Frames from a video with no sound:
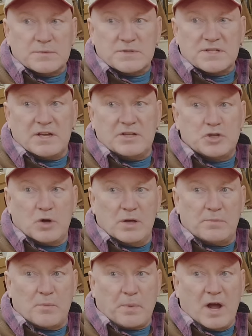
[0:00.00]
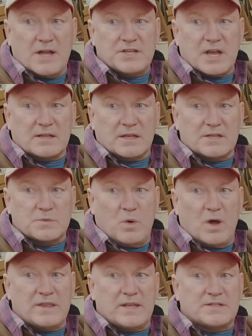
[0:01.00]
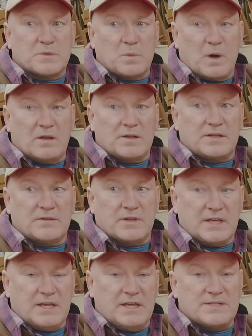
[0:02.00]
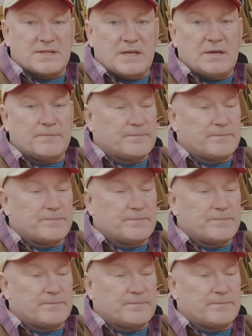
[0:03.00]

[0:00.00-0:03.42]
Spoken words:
was an enjoyable project. It's one that's relatively easy.